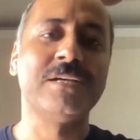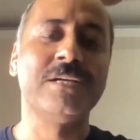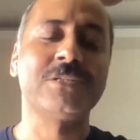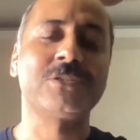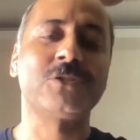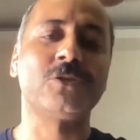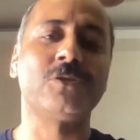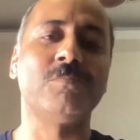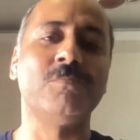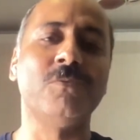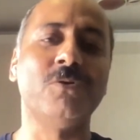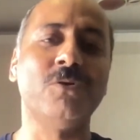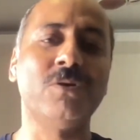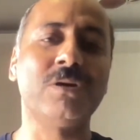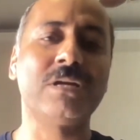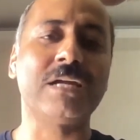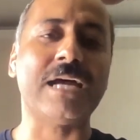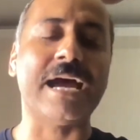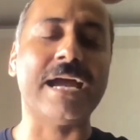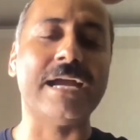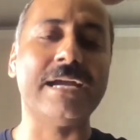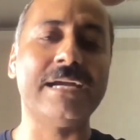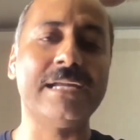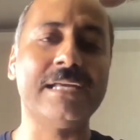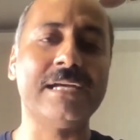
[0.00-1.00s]
So the more
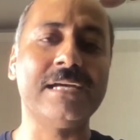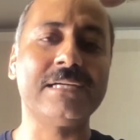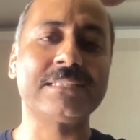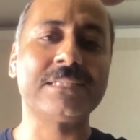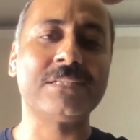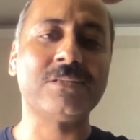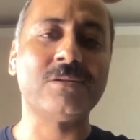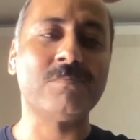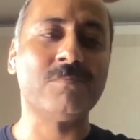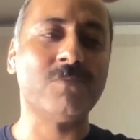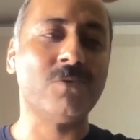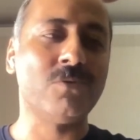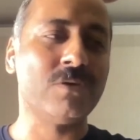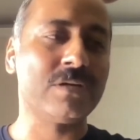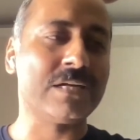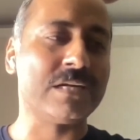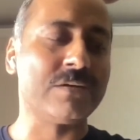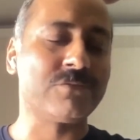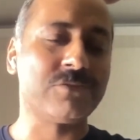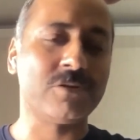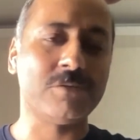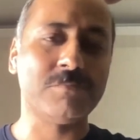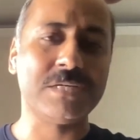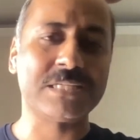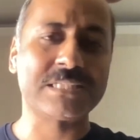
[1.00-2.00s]
ideas and the more
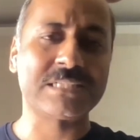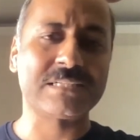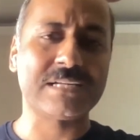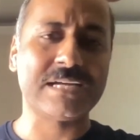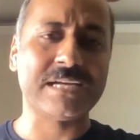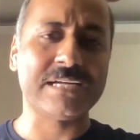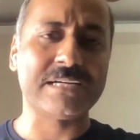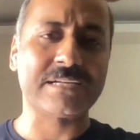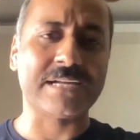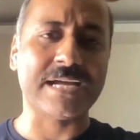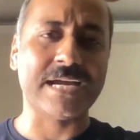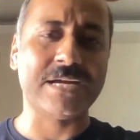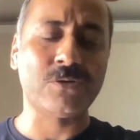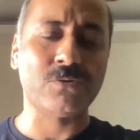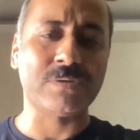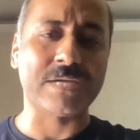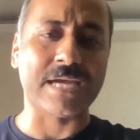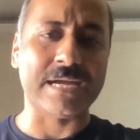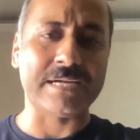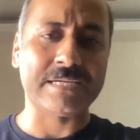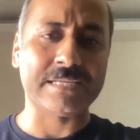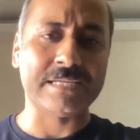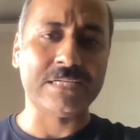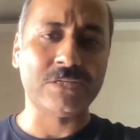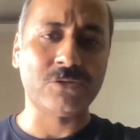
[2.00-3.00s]
information I try to
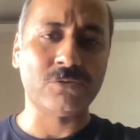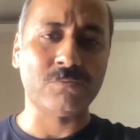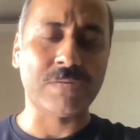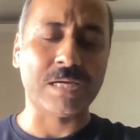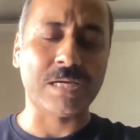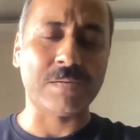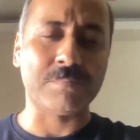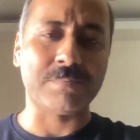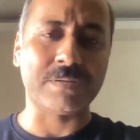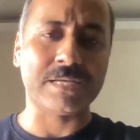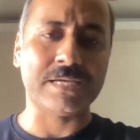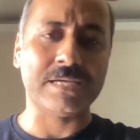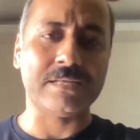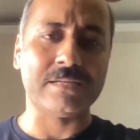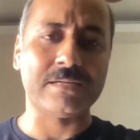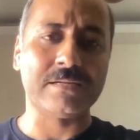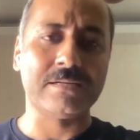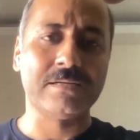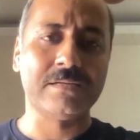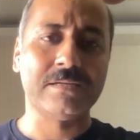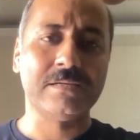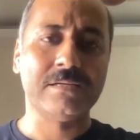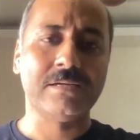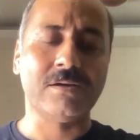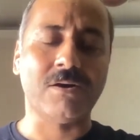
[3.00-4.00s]
get into my brain,
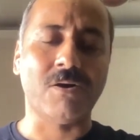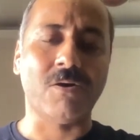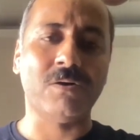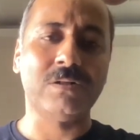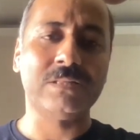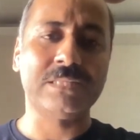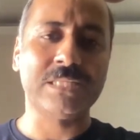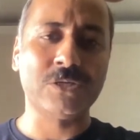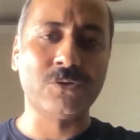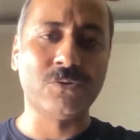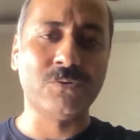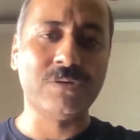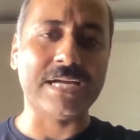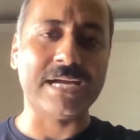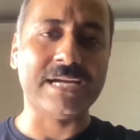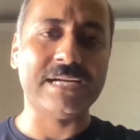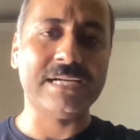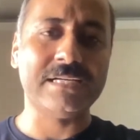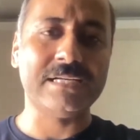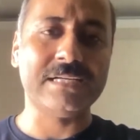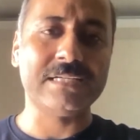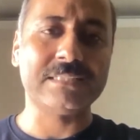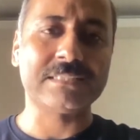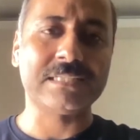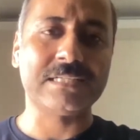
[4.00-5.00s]
all the good
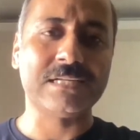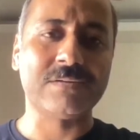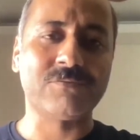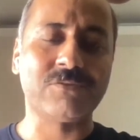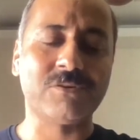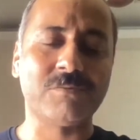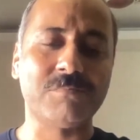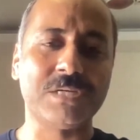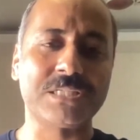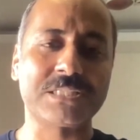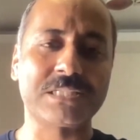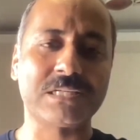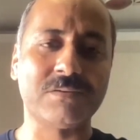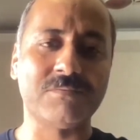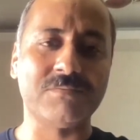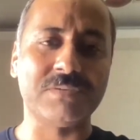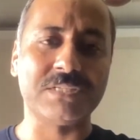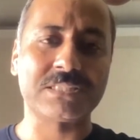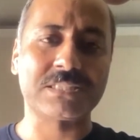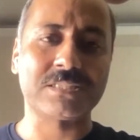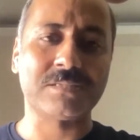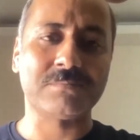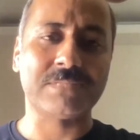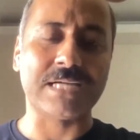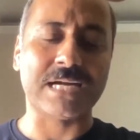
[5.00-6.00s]
ideas and information and
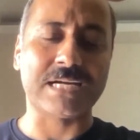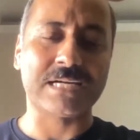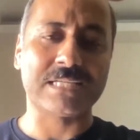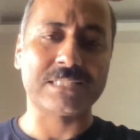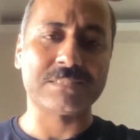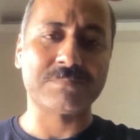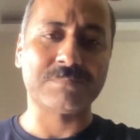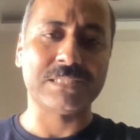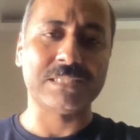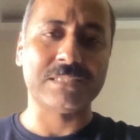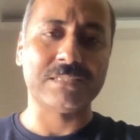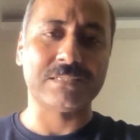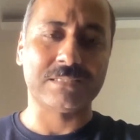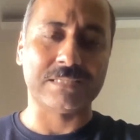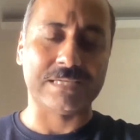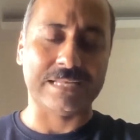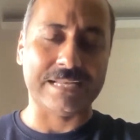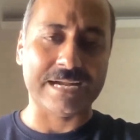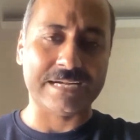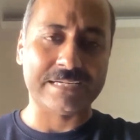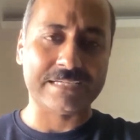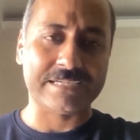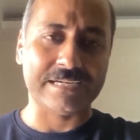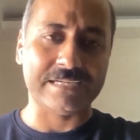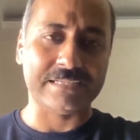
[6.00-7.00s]
wisdom that has been
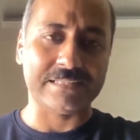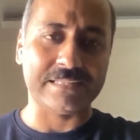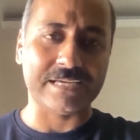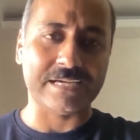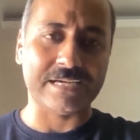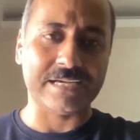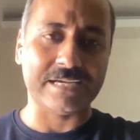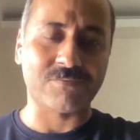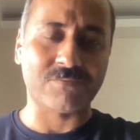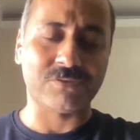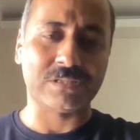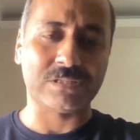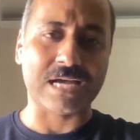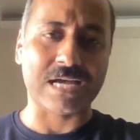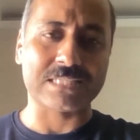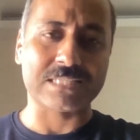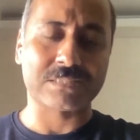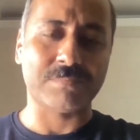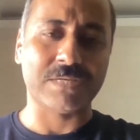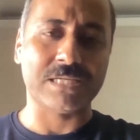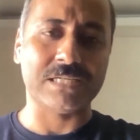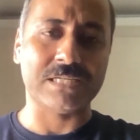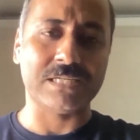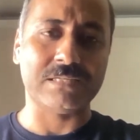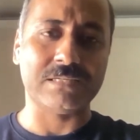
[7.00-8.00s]
collected there for the last
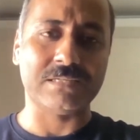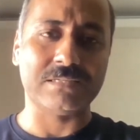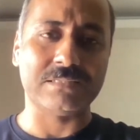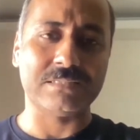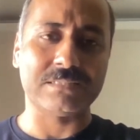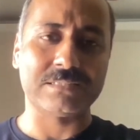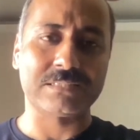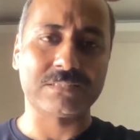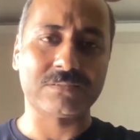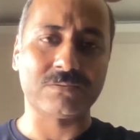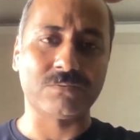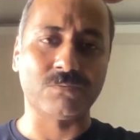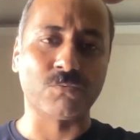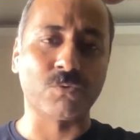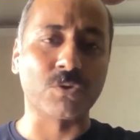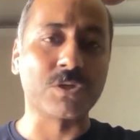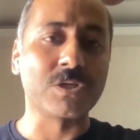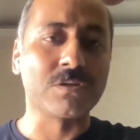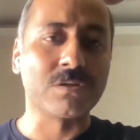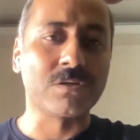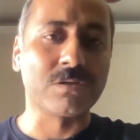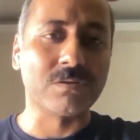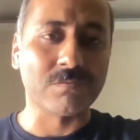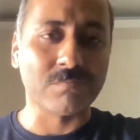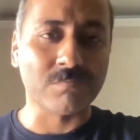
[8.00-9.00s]
many years would
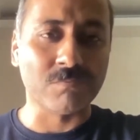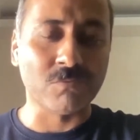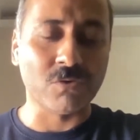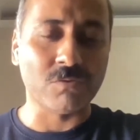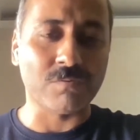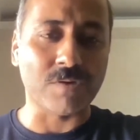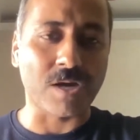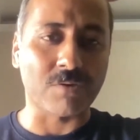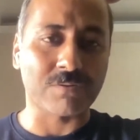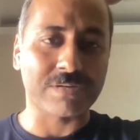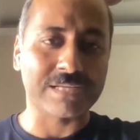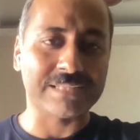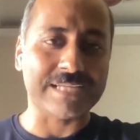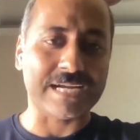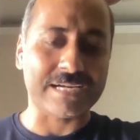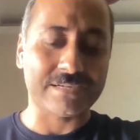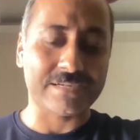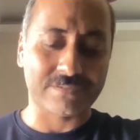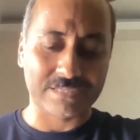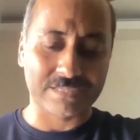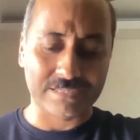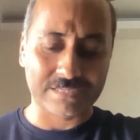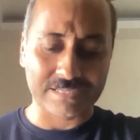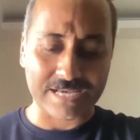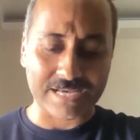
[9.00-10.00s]
move out, and that
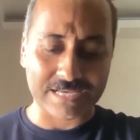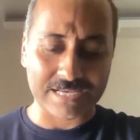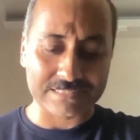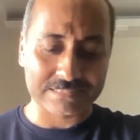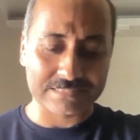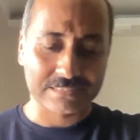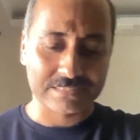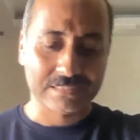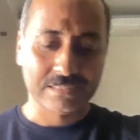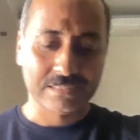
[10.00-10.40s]
really has